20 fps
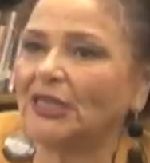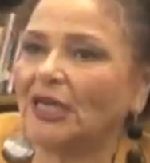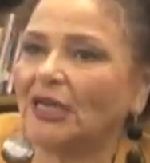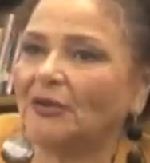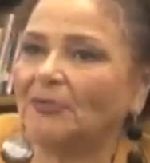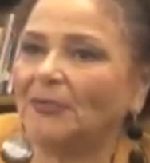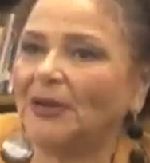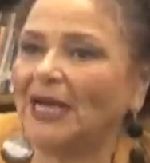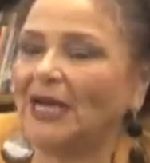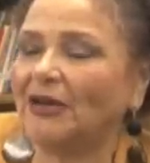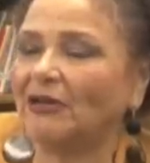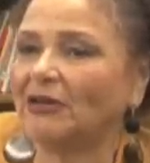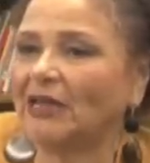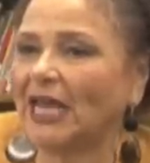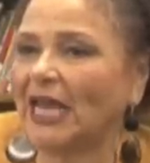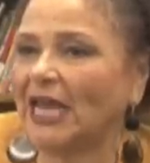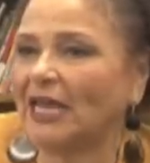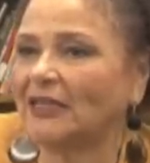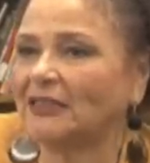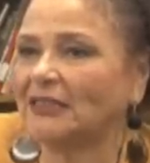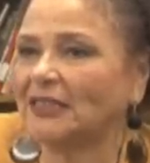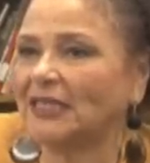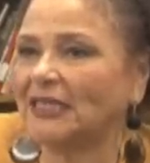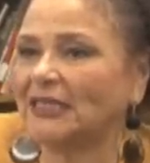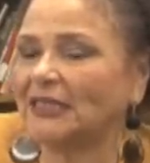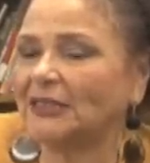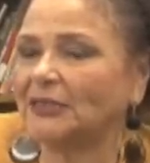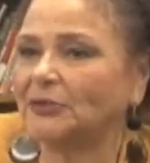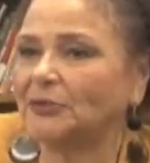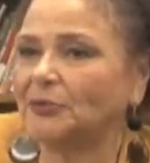about
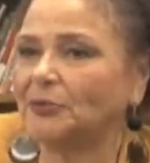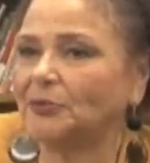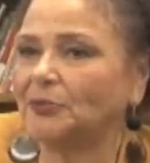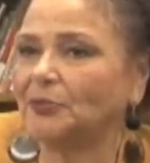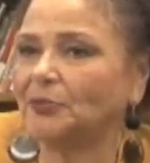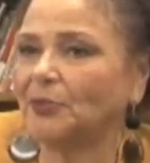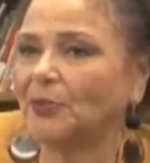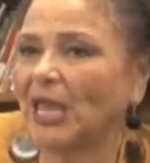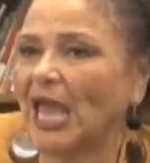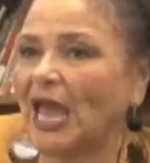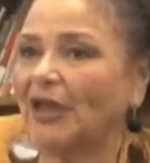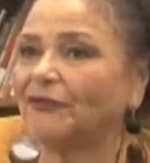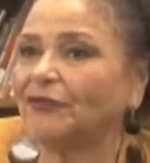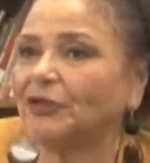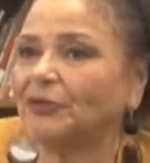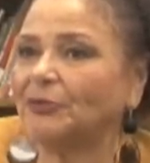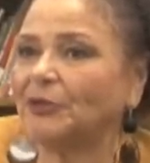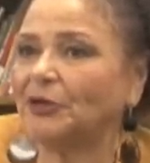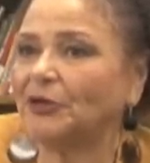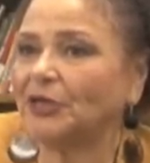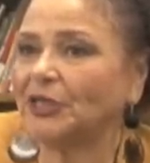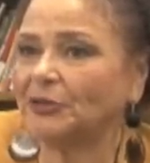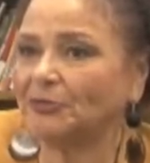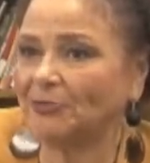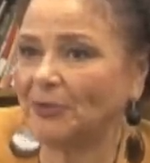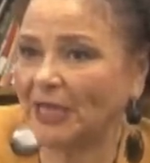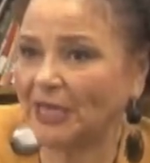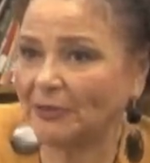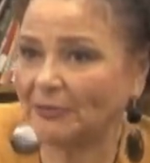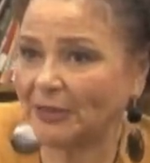African American
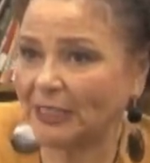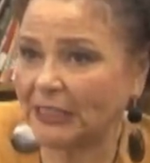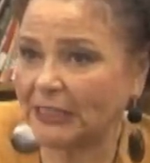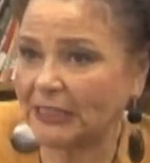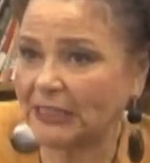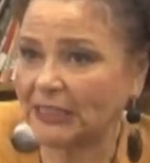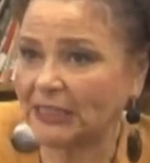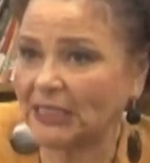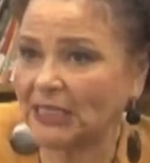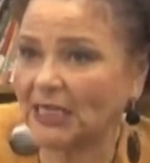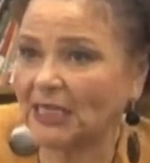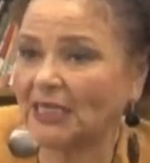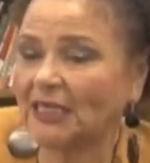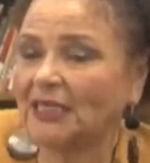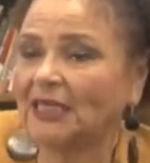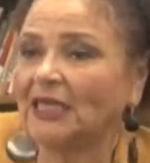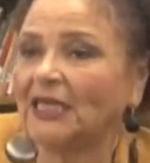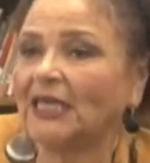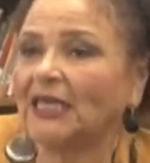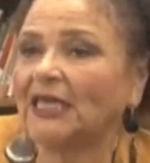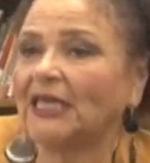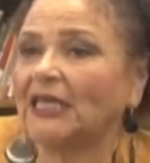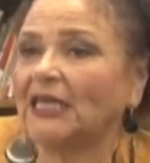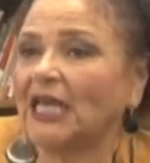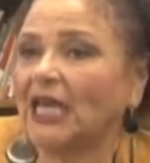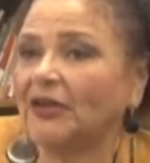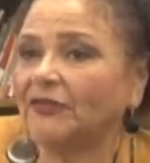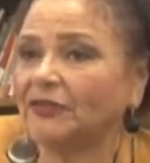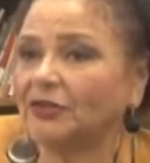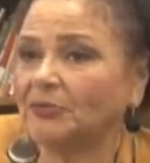babies. And
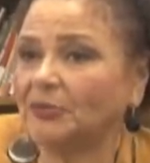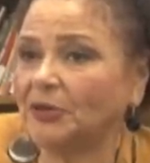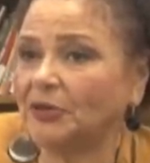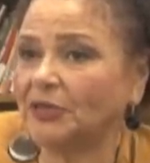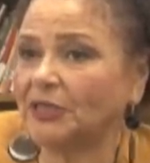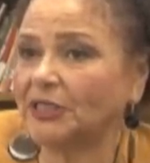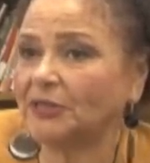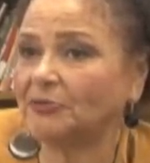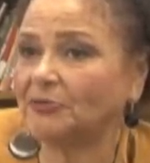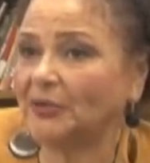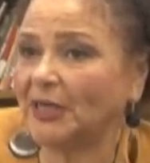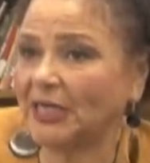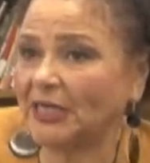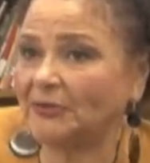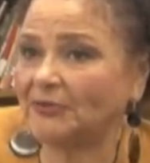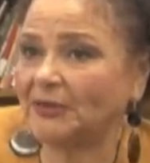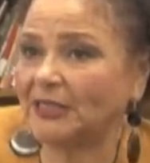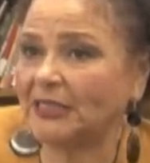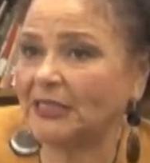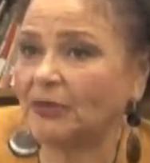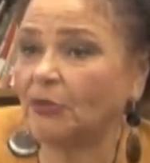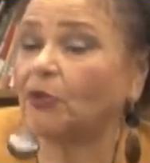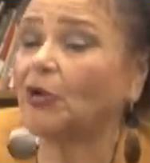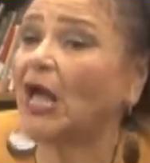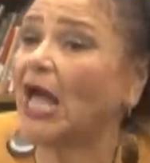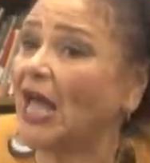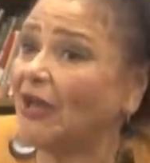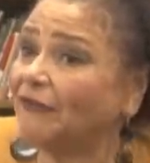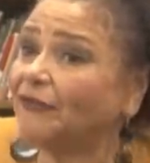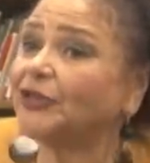African American baby, or
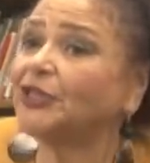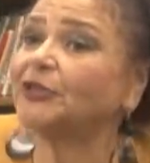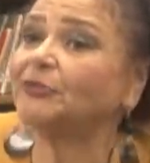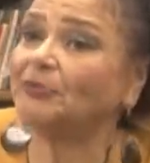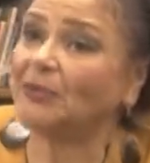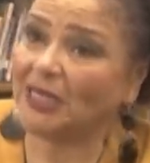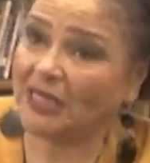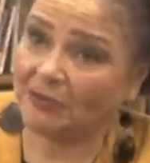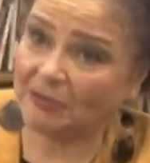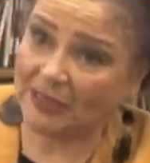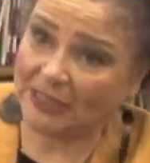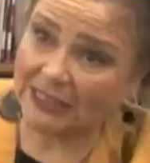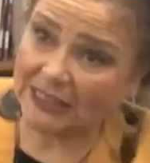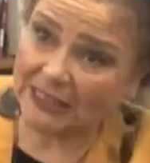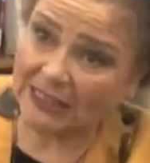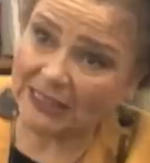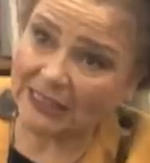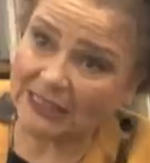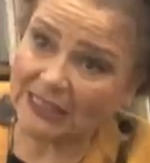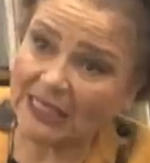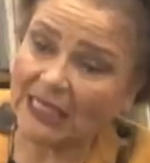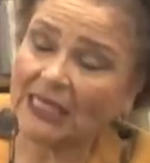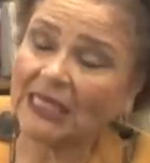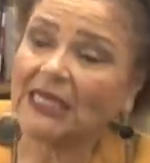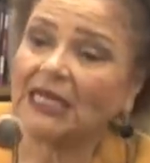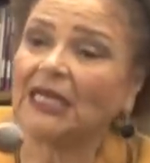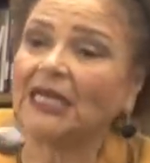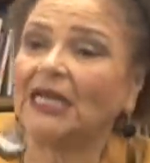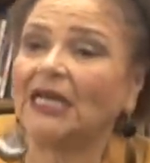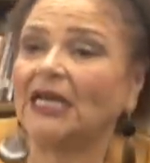African babies,
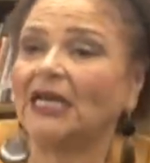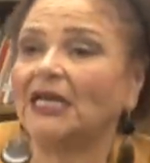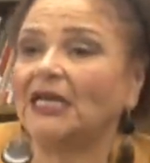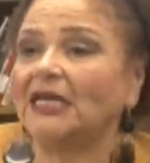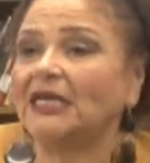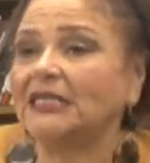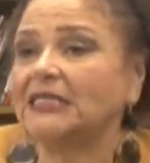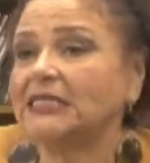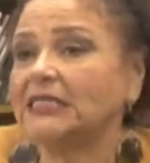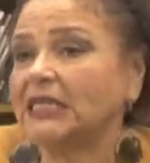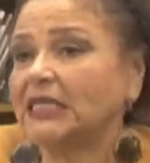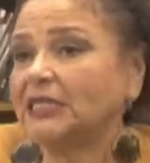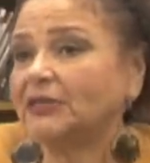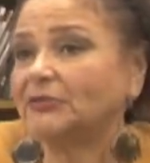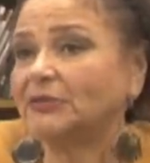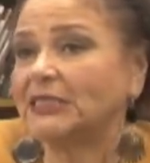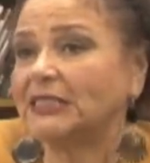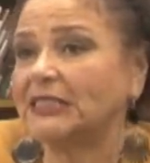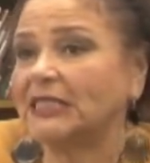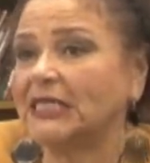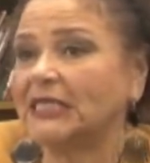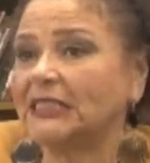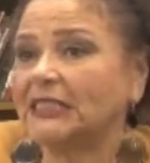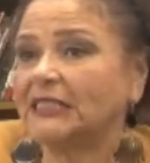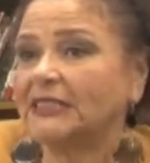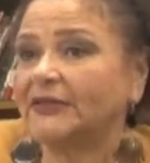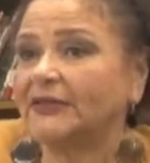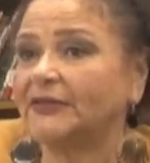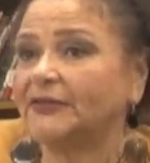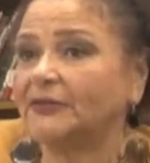a study was done
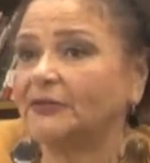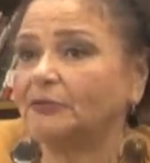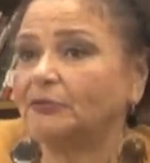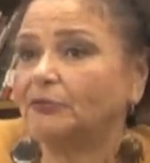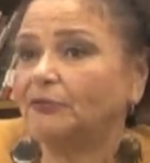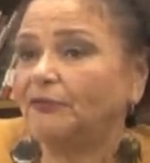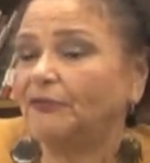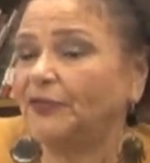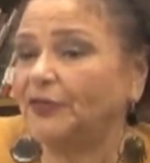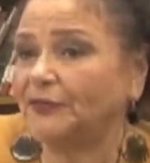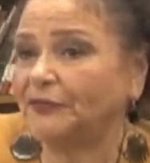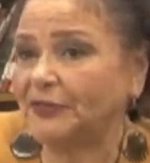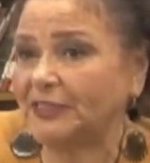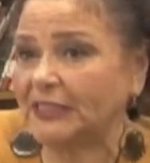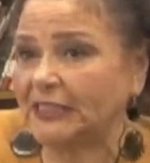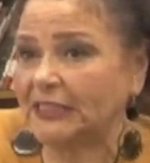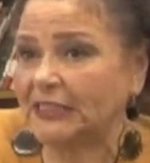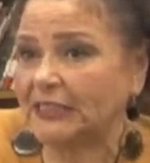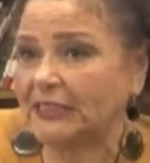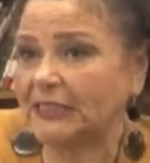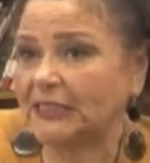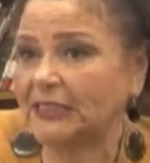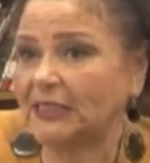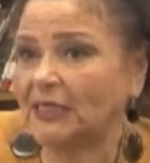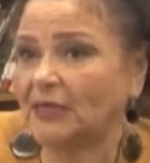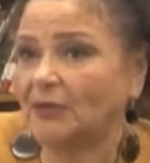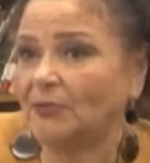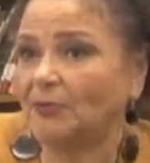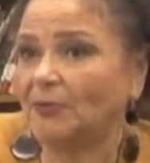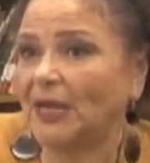in the 50s
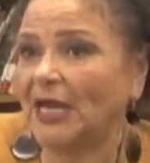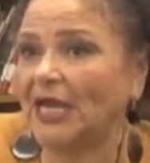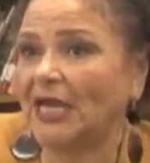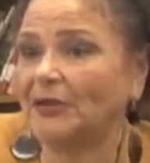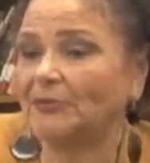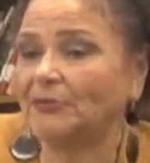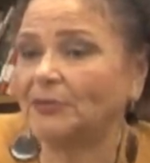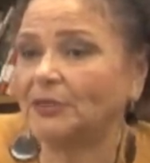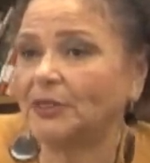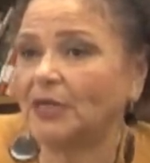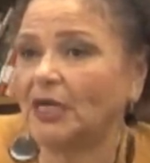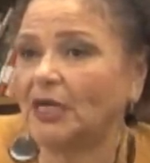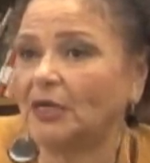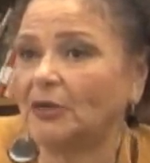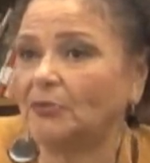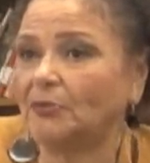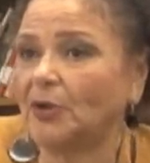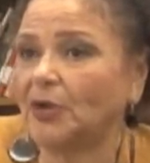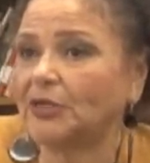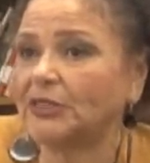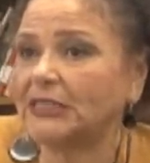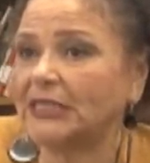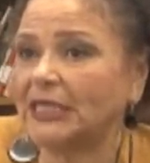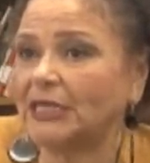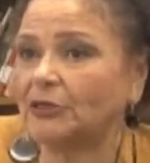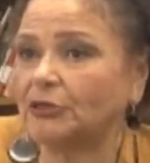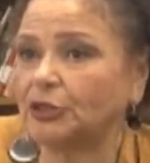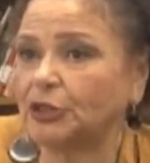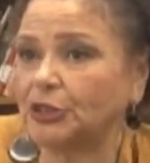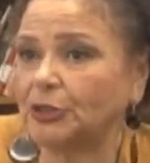by
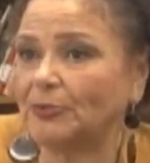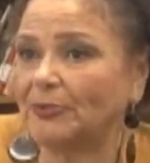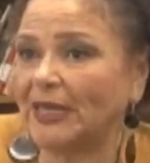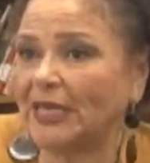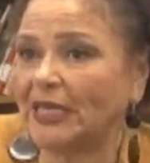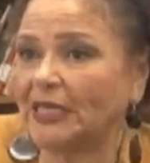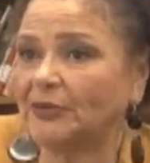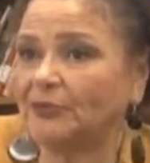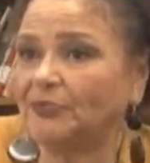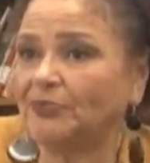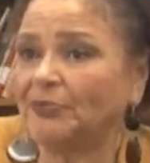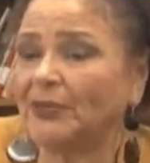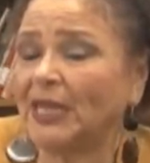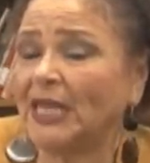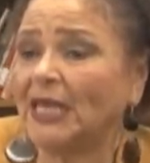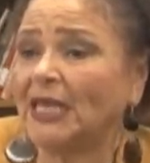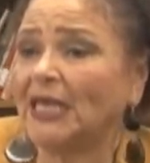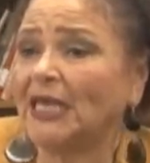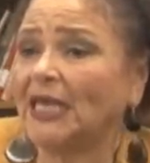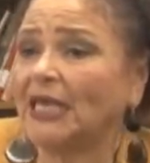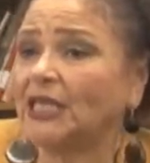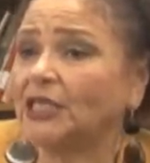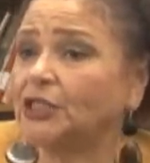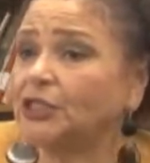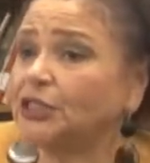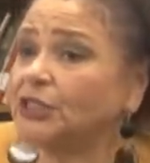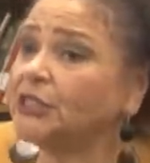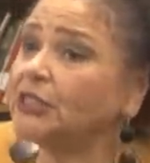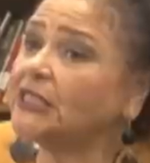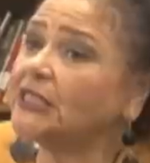Marcel Gibet. And
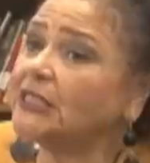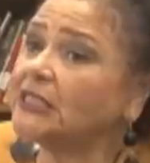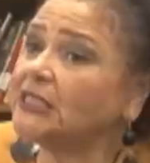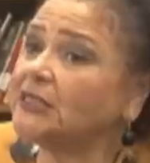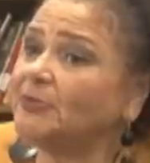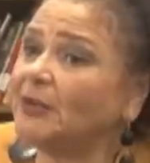she